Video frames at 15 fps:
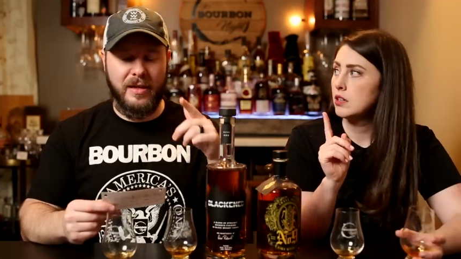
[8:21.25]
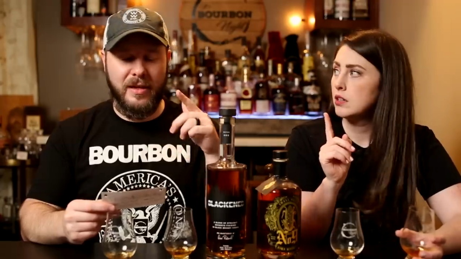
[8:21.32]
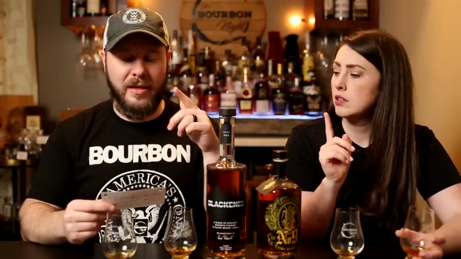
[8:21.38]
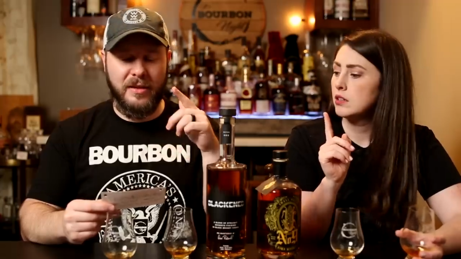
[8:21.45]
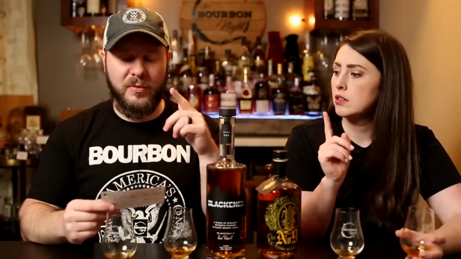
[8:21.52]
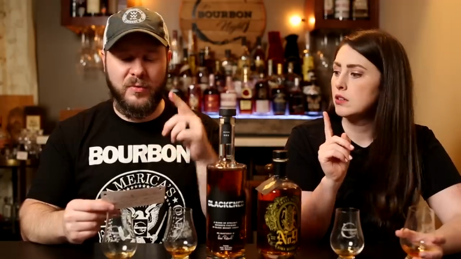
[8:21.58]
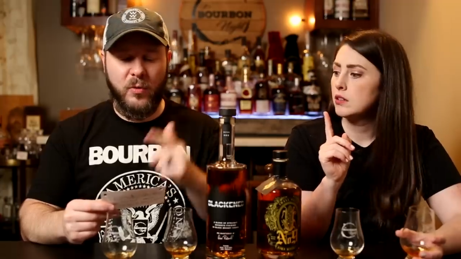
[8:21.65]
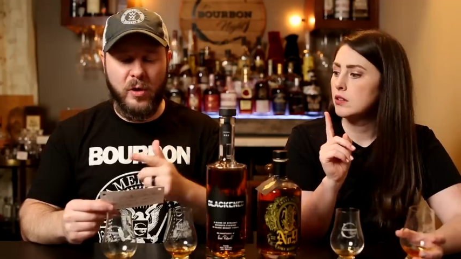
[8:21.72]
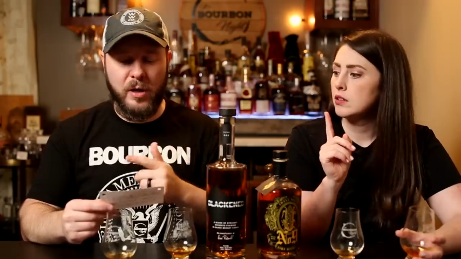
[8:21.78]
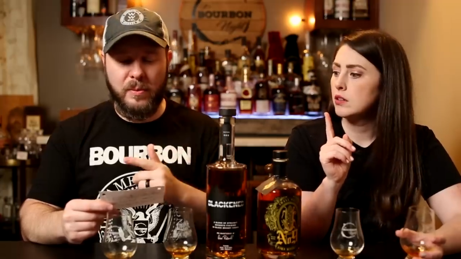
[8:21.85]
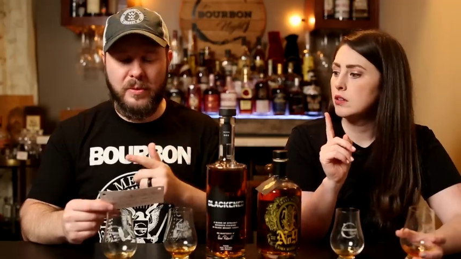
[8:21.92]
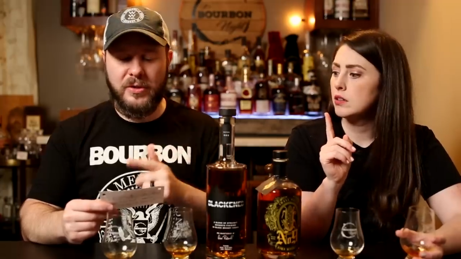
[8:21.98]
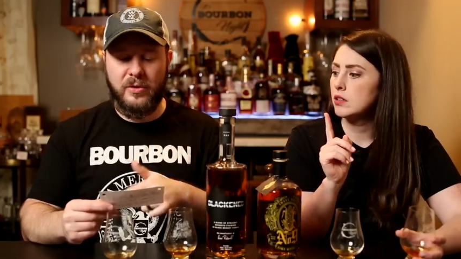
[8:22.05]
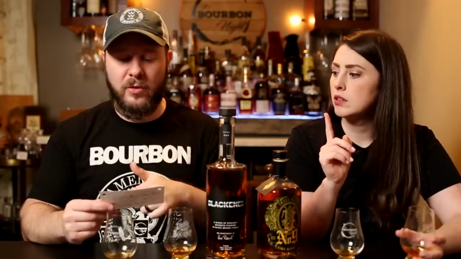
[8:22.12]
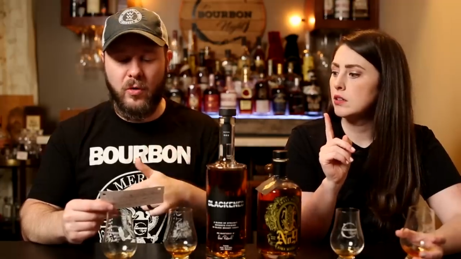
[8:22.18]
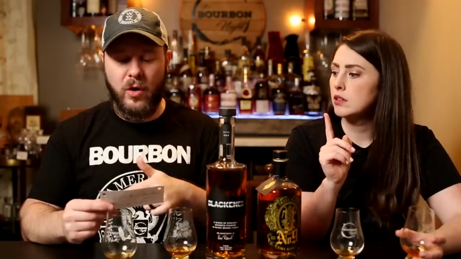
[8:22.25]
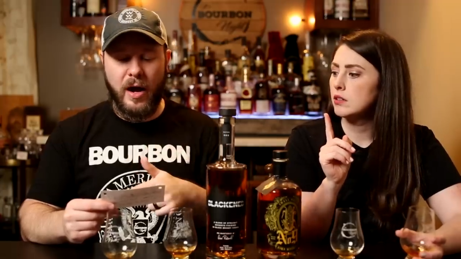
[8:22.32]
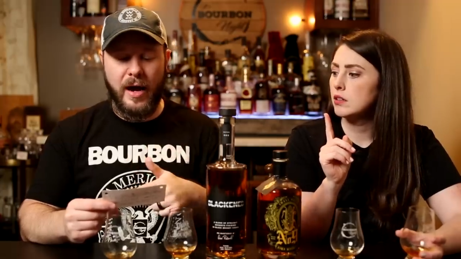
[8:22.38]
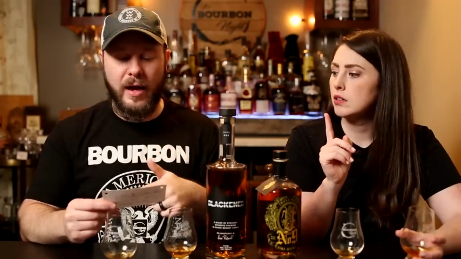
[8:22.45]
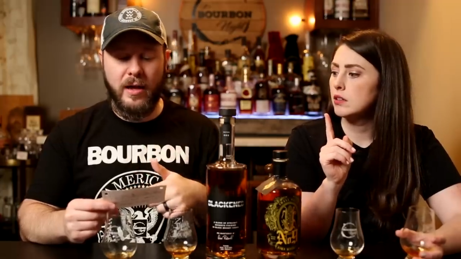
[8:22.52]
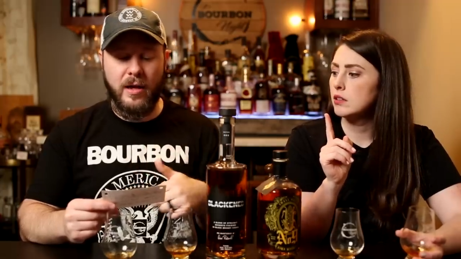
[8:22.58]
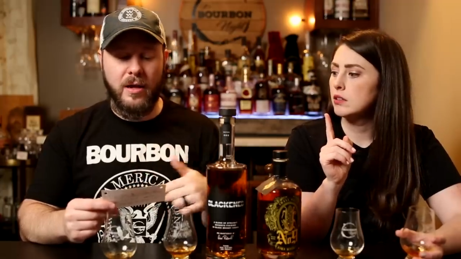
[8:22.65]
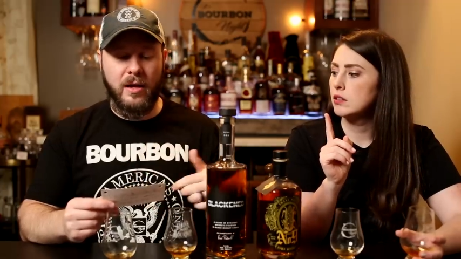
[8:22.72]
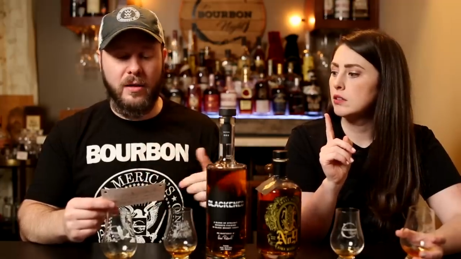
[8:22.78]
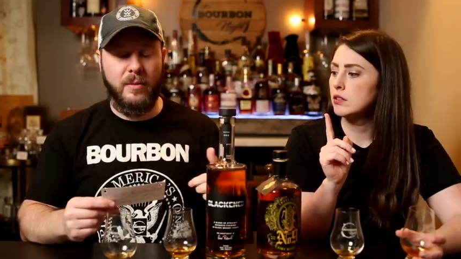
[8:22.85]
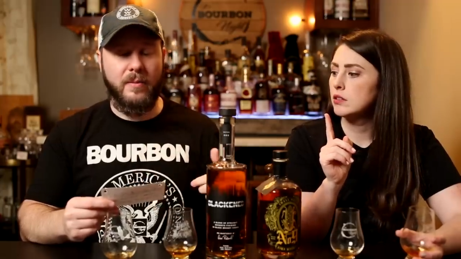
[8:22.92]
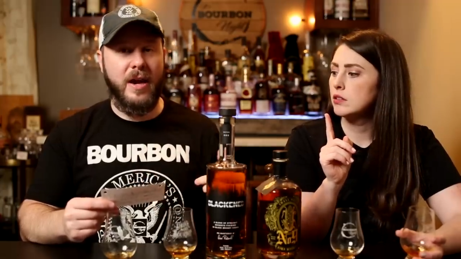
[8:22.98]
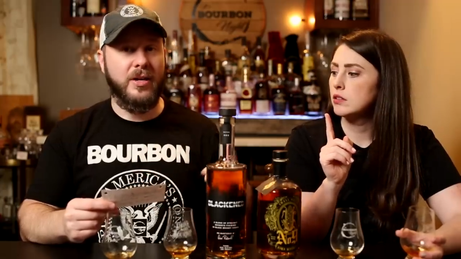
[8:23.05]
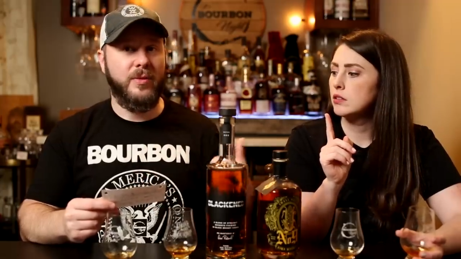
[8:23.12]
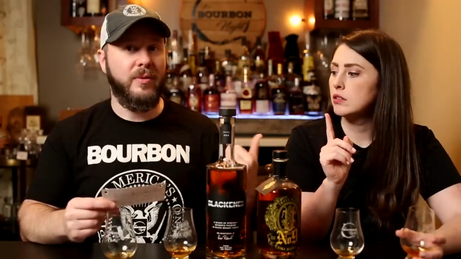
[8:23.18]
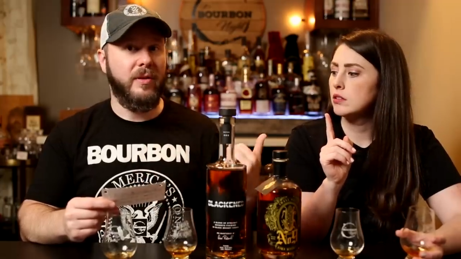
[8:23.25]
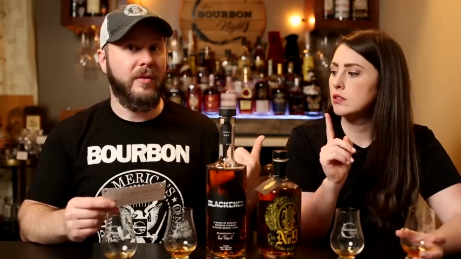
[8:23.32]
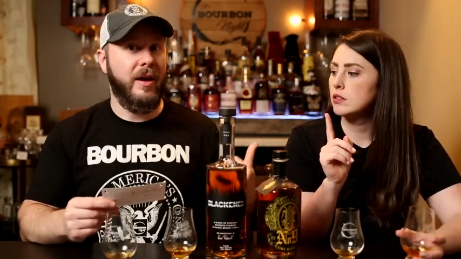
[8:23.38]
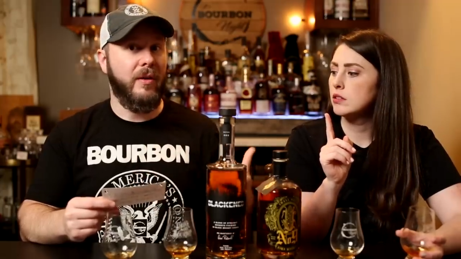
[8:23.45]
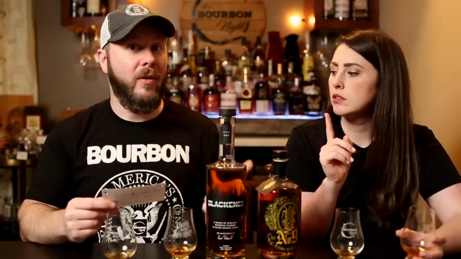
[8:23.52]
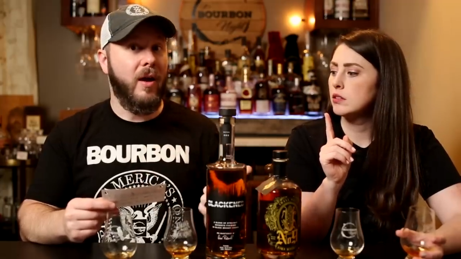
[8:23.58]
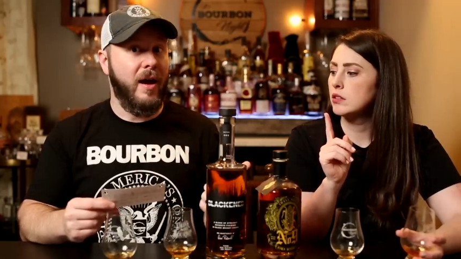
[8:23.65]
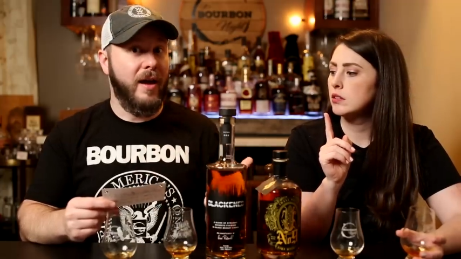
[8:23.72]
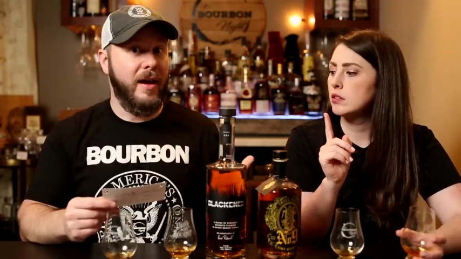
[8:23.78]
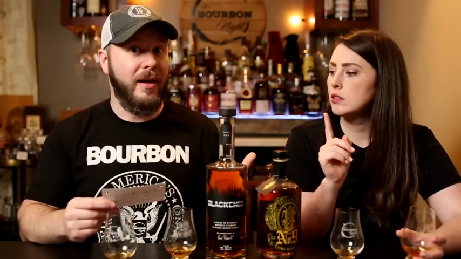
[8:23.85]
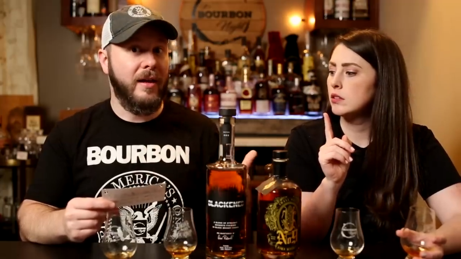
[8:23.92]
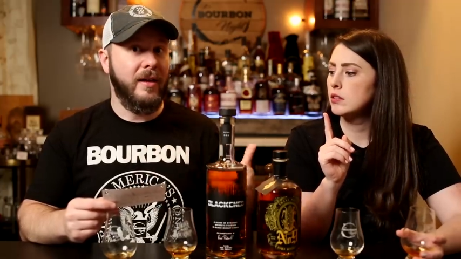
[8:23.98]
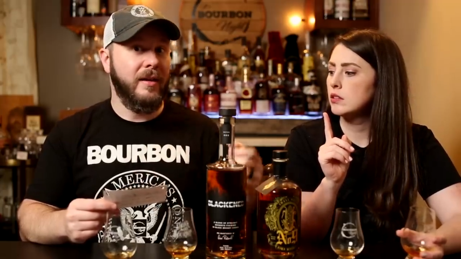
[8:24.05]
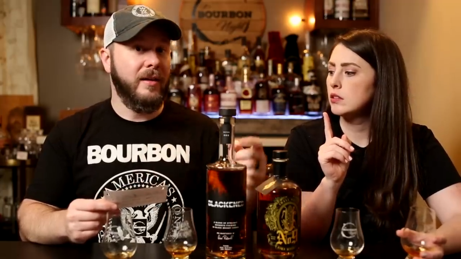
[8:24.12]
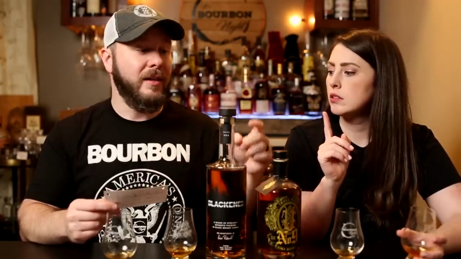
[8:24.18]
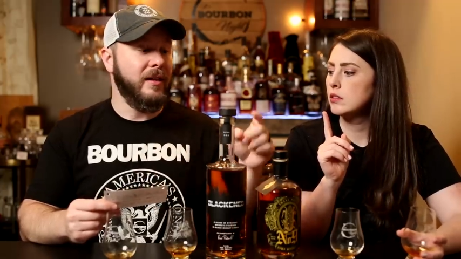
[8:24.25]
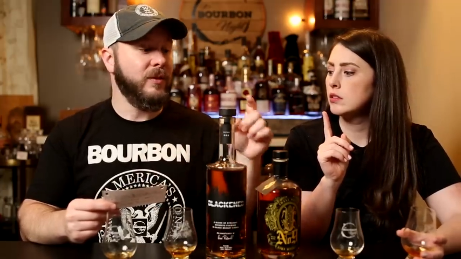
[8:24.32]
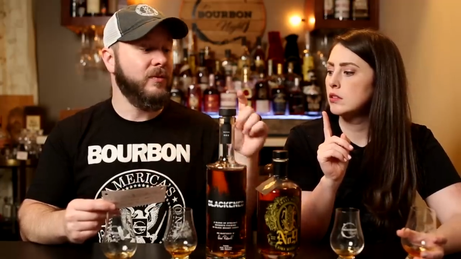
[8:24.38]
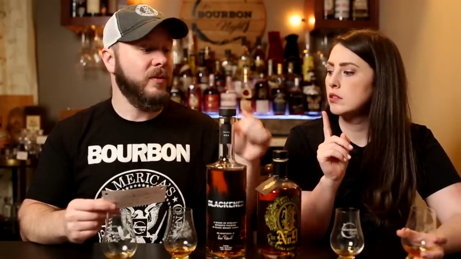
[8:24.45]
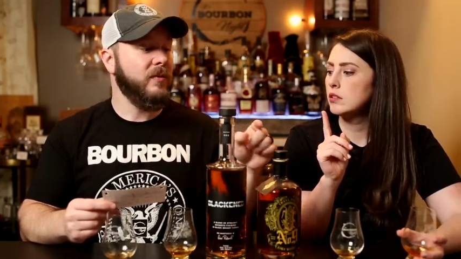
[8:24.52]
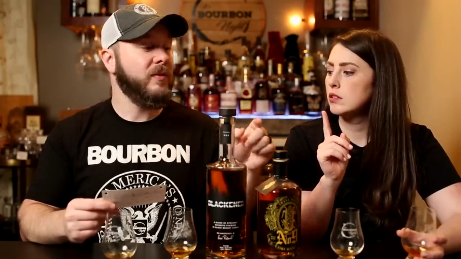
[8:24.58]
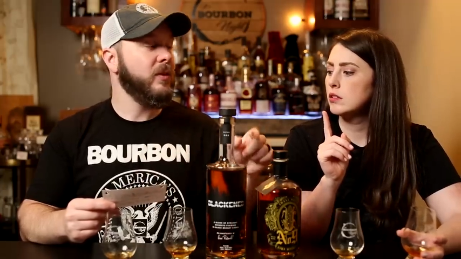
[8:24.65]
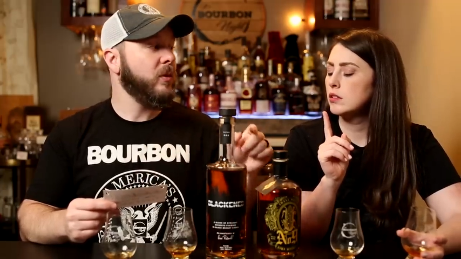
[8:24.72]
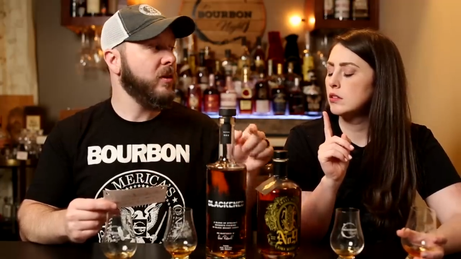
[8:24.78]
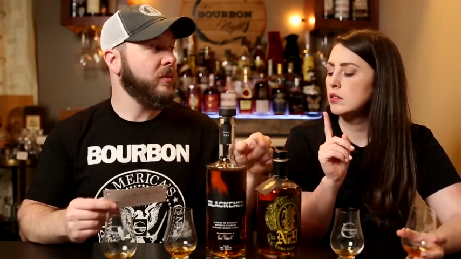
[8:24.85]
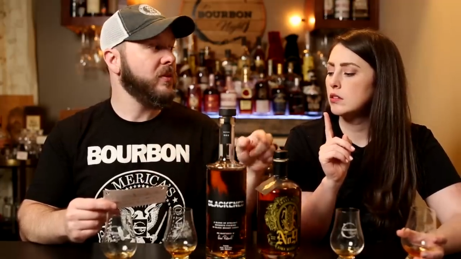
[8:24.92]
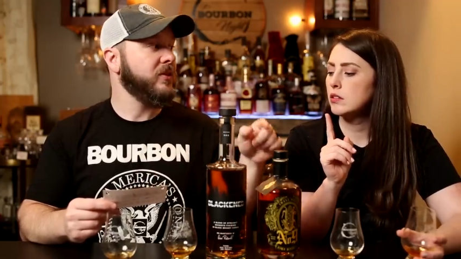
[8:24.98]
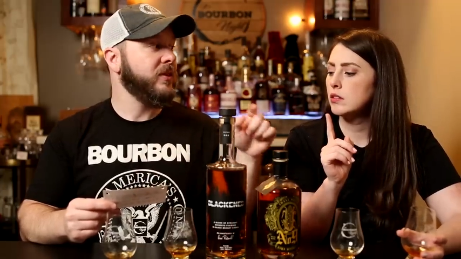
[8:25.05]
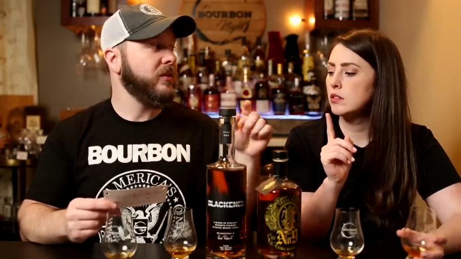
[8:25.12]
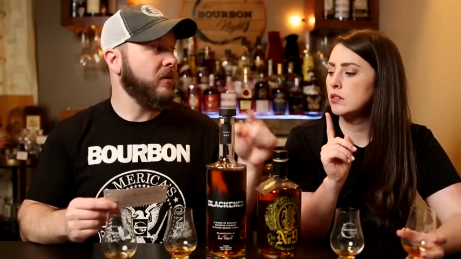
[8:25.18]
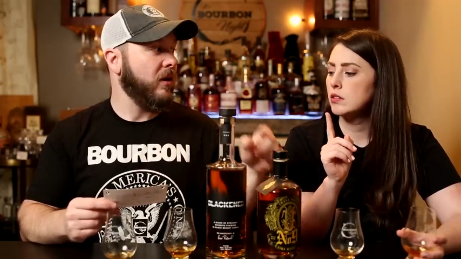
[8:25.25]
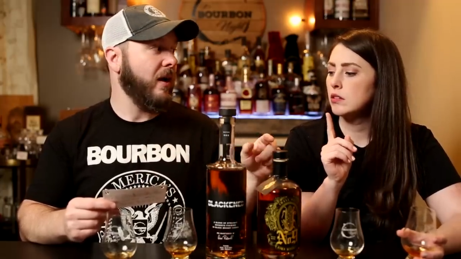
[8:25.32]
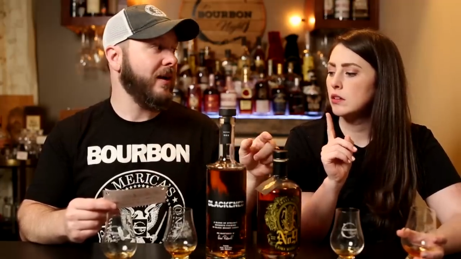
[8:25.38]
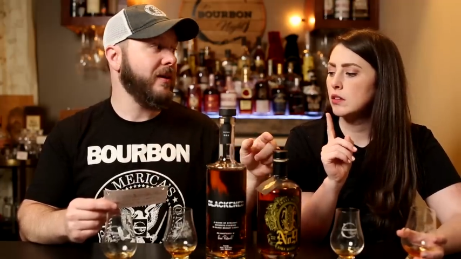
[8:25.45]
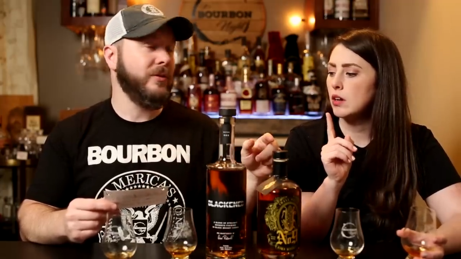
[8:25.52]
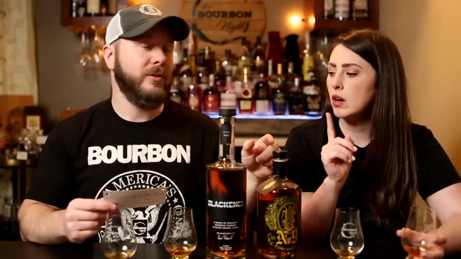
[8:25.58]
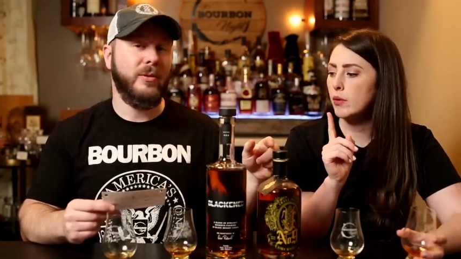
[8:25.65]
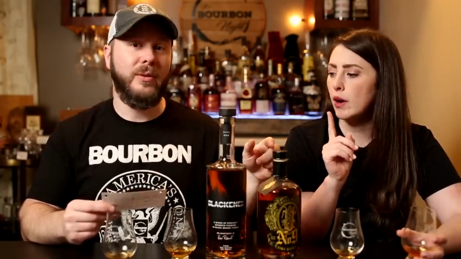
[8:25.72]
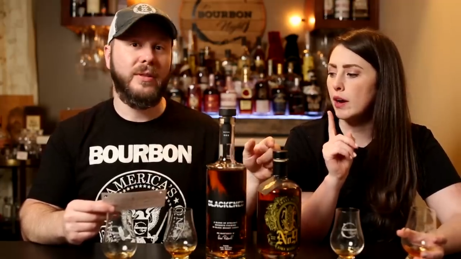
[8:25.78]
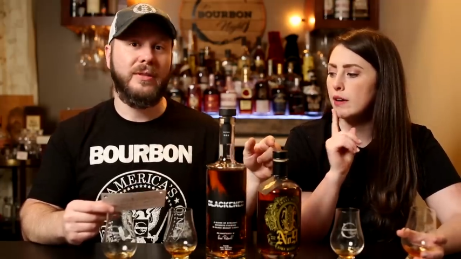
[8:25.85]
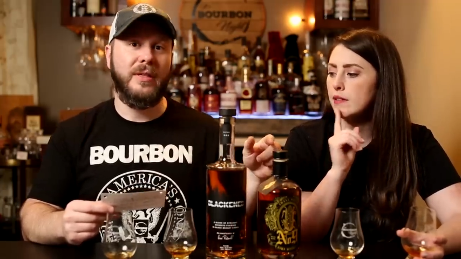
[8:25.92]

Speaker 1: Then it's 40% rye. The mash bill that rye is 51% rye, so okay.